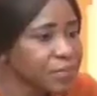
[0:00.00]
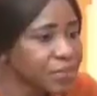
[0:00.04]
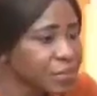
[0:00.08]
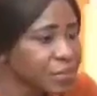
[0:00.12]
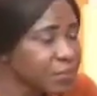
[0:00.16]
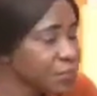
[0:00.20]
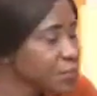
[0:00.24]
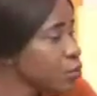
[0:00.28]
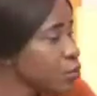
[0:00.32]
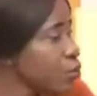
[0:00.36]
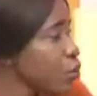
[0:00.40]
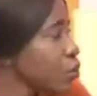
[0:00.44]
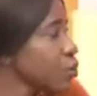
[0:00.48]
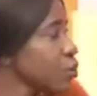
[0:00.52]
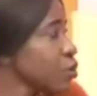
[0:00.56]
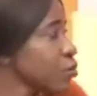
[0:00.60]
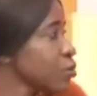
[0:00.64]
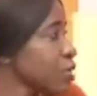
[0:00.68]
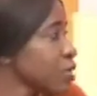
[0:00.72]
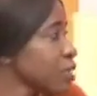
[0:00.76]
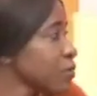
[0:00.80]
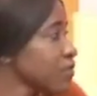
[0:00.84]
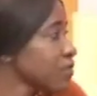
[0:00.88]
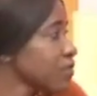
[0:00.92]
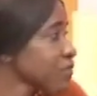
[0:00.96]
people or
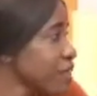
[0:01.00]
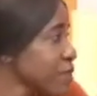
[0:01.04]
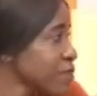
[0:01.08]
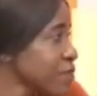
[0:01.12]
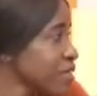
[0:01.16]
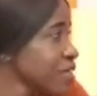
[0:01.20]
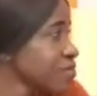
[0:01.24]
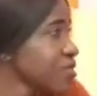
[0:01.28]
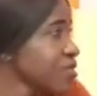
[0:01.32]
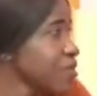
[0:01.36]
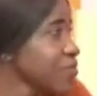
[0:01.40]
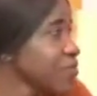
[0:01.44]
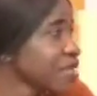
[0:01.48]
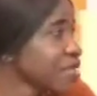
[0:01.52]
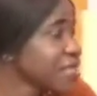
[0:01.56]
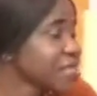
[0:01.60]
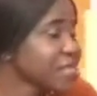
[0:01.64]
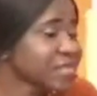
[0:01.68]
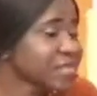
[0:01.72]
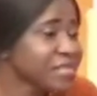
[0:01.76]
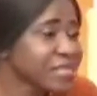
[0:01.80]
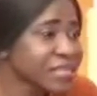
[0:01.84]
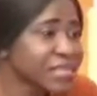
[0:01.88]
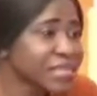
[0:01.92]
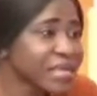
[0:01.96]
the family members
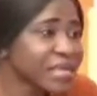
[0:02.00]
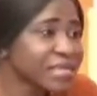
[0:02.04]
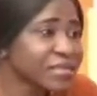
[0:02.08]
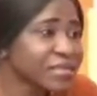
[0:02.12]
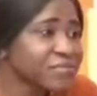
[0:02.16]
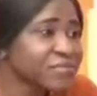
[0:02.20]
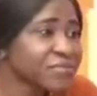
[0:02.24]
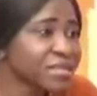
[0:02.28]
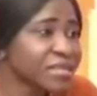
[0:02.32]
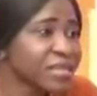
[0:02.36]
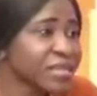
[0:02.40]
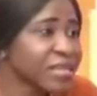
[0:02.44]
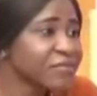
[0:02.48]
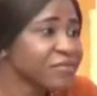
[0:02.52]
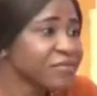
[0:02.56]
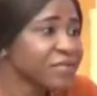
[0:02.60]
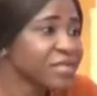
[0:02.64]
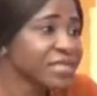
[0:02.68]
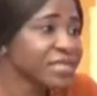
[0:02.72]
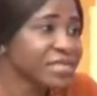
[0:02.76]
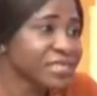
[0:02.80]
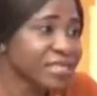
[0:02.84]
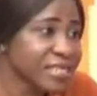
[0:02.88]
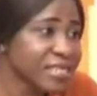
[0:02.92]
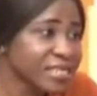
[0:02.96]
see that they behave
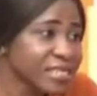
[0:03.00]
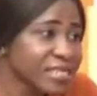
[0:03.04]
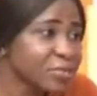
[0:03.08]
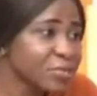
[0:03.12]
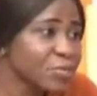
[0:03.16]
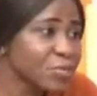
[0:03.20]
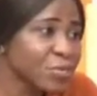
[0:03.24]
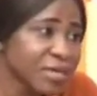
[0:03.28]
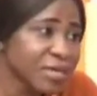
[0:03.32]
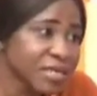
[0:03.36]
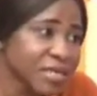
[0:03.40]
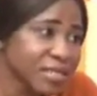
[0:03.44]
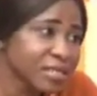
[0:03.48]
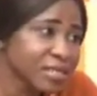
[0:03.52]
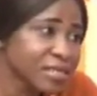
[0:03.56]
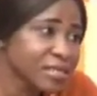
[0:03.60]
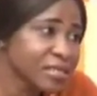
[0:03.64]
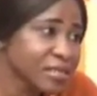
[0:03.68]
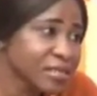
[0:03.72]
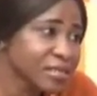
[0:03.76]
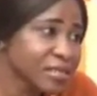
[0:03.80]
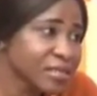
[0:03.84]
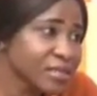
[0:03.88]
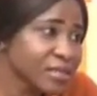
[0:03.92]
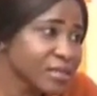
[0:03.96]
in certain
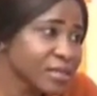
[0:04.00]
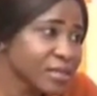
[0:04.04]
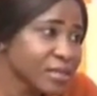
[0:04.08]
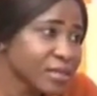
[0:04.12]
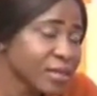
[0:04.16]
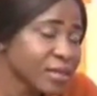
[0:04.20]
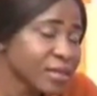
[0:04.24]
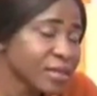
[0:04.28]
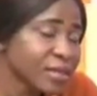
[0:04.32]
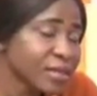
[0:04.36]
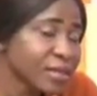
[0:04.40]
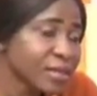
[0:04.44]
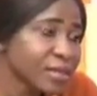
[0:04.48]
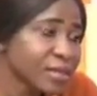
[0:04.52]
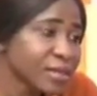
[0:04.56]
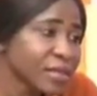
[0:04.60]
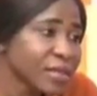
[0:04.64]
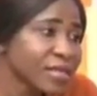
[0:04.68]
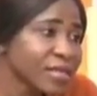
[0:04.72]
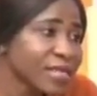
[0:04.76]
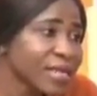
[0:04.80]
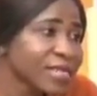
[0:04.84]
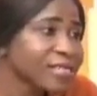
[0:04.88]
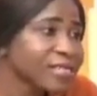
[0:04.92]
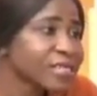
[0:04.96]
ways,
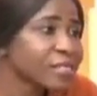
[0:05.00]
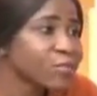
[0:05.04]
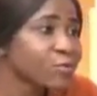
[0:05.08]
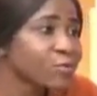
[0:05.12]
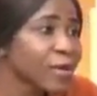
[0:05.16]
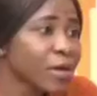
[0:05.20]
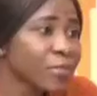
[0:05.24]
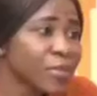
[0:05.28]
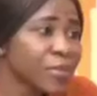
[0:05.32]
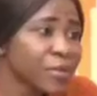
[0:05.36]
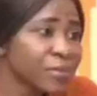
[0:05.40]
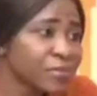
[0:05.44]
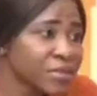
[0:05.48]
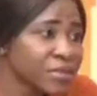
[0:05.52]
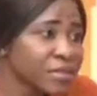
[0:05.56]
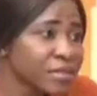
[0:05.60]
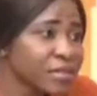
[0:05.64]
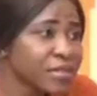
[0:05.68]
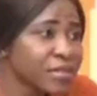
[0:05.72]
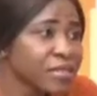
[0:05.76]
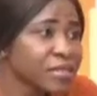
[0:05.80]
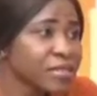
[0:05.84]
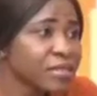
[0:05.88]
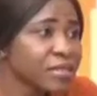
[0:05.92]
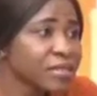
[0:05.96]
and that is why maybe
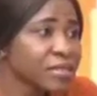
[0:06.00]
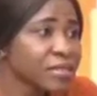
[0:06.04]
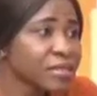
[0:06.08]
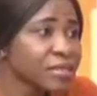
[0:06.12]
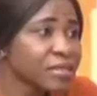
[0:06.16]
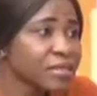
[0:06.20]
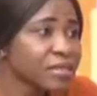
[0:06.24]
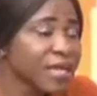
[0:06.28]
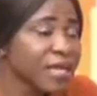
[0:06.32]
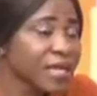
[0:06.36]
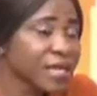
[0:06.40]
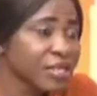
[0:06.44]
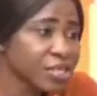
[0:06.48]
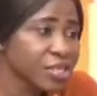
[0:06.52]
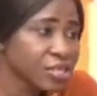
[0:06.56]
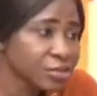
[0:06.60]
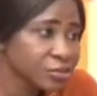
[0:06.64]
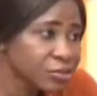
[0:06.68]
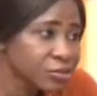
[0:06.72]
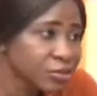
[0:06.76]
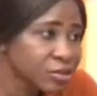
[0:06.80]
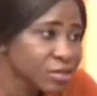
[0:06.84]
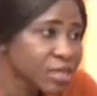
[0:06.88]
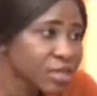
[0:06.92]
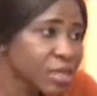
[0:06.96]
they
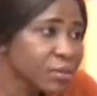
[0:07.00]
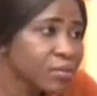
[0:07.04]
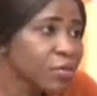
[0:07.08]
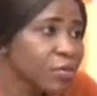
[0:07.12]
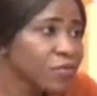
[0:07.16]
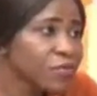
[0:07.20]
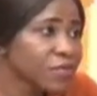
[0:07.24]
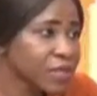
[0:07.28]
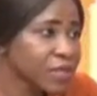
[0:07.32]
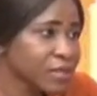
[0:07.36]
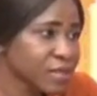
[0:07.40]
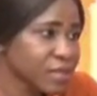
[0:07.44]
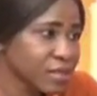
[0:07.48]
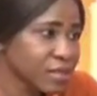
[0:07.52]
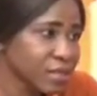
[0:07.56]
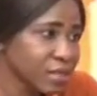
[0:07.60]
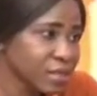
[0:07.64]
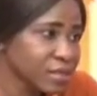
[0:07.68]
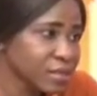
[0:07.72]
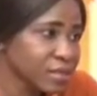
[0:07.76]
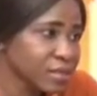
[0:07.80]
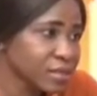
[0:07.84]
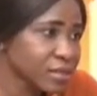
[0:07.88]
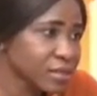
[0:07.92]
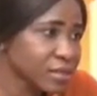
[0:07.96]
accuse them of these
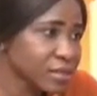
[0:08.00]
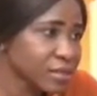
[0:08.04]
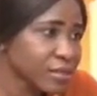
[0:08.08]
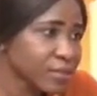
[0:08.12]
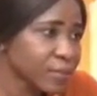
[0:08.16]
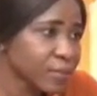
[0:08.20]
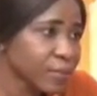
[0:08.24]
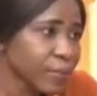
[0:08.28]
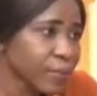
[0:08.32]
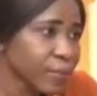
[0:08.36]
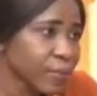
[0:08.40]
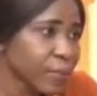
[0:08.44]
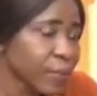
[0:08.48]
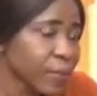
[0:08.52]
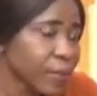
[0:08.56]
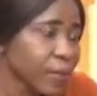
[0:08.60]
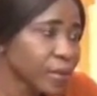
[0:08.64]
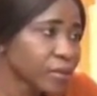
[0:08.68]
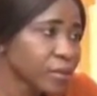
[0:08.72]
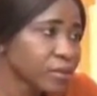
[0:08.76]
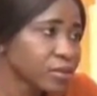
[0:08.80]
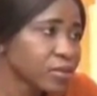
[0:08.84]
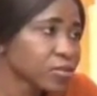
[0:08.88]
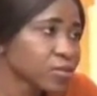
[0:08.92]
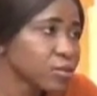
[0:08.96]
things.
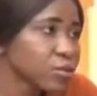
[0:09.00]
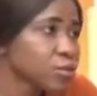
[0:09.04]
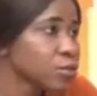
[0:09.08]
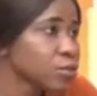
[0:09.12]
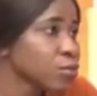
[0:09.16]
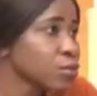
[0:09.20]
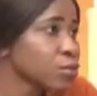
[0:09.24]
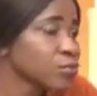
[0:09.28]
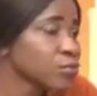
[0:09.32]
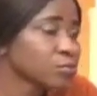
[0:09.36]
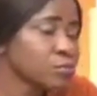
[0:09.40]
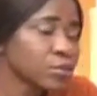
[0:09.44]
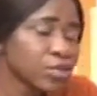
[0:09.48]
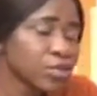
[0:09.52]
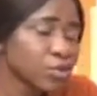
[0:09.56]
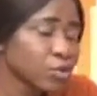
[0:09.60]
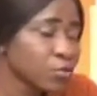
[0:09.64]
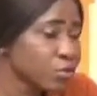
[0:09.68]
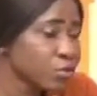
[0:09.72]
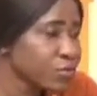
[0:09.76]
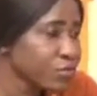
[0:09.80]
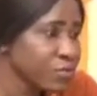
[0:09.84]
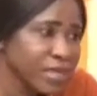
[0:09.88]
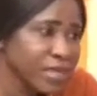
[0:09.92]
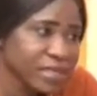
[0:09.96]
So it could
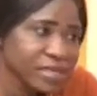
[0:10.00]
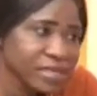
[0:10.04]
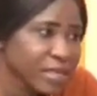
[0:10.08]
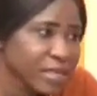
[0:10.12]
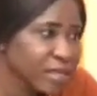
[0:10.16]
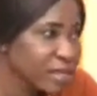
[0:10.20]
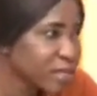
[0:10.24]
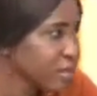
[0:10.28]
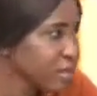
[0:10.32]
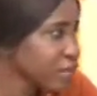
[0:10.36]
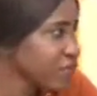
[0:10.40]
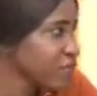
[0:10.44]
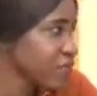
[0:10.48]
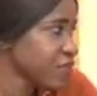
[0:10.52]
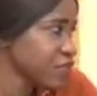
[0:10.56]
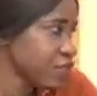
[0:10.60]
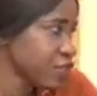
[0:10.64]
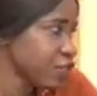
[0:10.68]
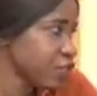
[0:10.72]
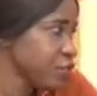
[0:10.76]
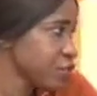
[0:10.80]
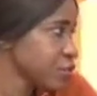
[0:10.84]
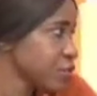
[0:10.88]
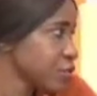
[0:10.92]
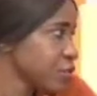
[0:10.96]
be mental health
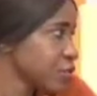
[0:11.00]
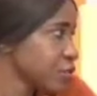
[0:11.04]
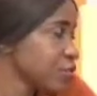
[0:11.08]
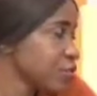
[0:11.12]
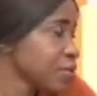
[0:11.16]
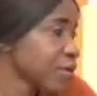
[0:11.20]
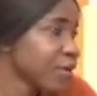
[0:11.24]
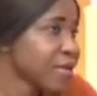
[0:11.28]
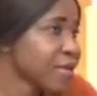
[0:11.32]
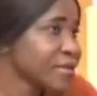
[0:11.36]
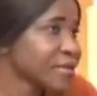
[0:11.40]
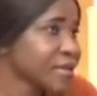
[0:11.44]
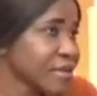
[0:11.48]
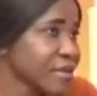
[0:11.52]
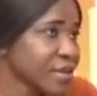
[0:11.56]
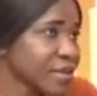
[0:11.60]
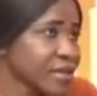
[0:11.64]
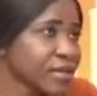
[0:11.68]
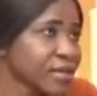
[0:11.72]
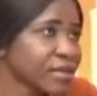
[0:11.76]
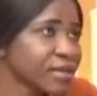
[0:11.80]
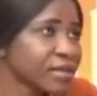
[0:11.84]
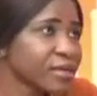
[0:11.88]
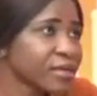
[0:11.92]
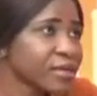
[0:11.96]
issues. So I
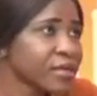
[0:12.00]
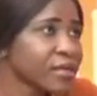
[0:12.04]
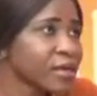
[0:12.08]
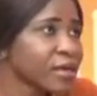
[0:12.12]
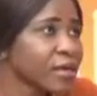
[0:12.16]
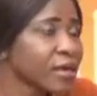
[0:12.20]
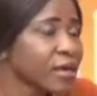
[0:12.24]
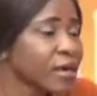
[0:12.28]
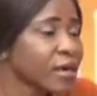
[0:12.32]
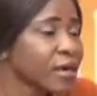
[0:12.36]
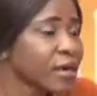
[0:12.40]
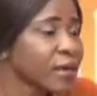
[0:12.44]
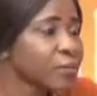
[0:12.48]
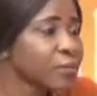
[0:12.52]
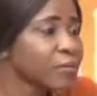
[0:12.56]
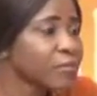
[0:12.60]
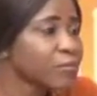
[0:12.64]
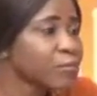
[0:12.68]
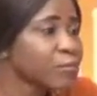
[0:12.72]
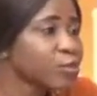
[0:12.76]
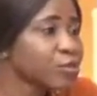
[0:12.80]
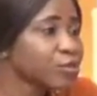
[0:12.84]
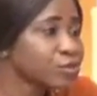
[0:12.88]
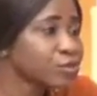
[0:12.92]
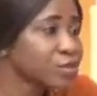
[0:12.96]
think
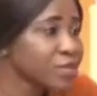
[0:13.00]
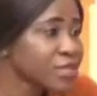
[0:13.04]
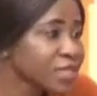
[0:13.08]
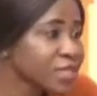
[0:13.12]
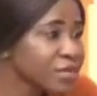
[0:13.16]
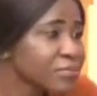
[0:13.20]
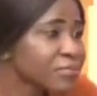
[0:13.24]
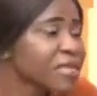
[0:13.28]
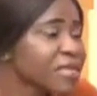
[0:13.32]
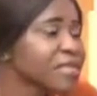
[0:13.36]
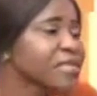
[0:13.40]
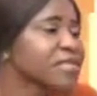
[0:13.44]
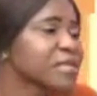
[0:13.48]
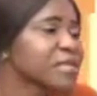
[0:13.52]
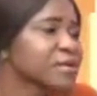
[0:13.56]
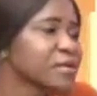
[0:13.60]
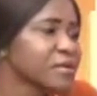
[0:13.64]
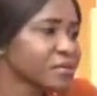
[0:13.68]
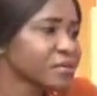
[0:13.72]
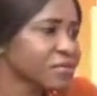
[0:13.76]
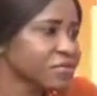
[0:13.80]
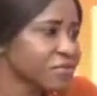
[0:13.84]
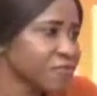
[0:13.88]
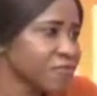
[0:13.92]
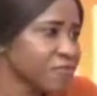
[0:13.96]
we should take mental
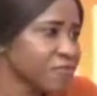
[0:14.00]
health,